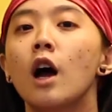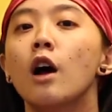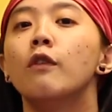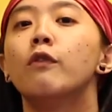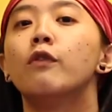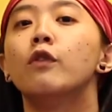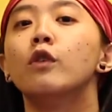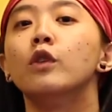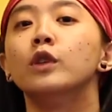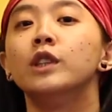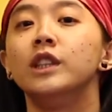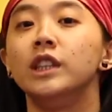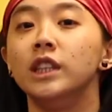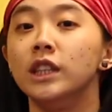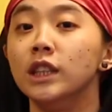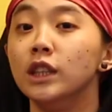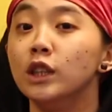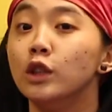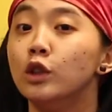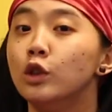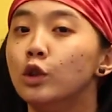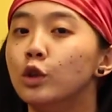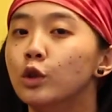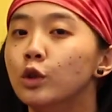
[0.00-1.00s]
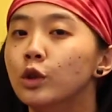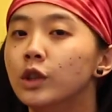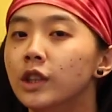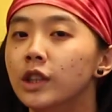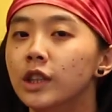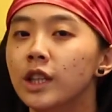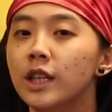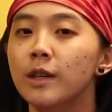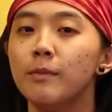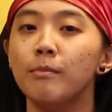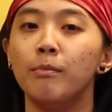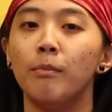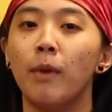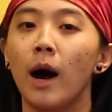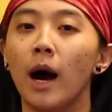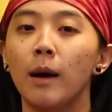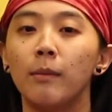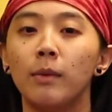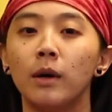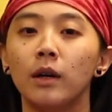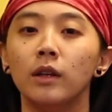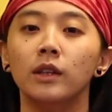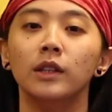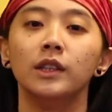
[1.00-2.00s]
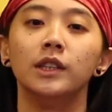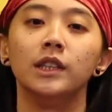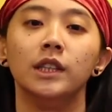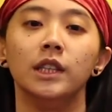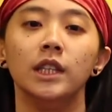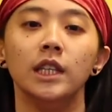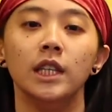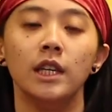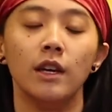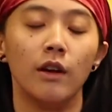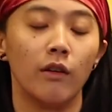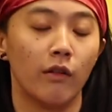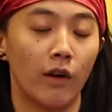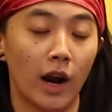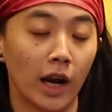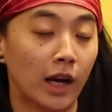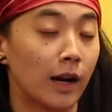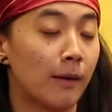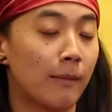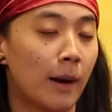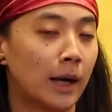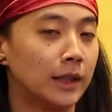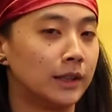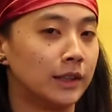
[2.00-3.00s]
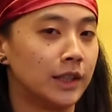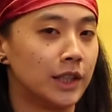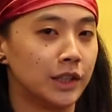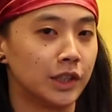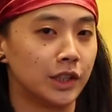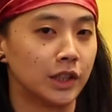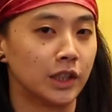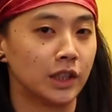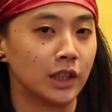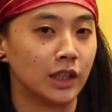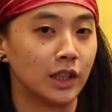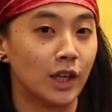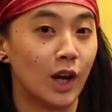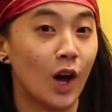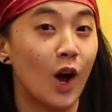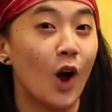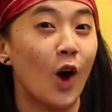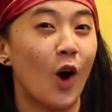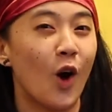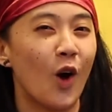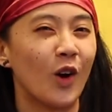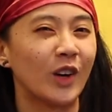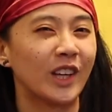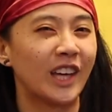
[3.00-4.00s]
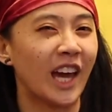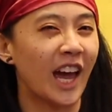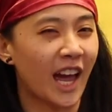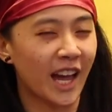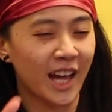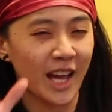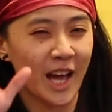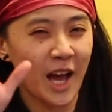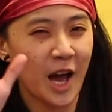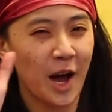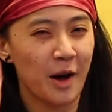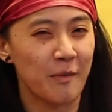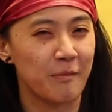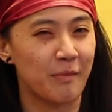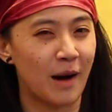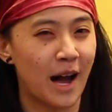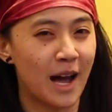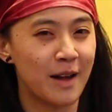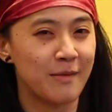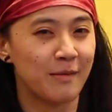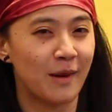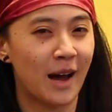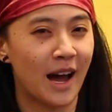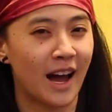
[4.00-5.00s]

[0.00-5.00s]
fruity tooty bubble tea recommendation. Okay, bye.